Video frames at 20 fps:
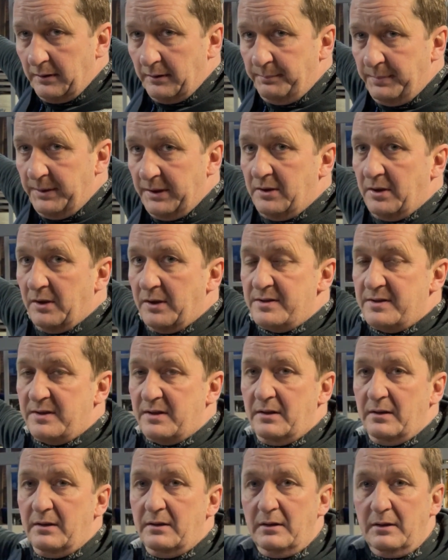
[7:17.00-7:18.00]
because
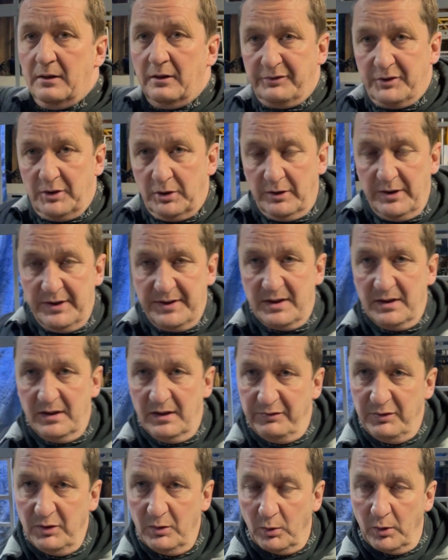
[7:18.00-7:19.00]
of course,
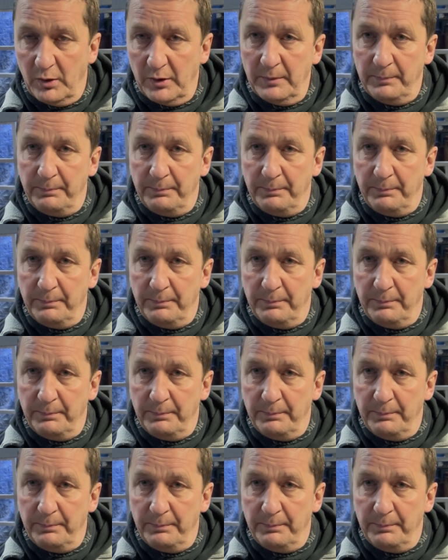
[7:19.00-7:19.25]
if you want to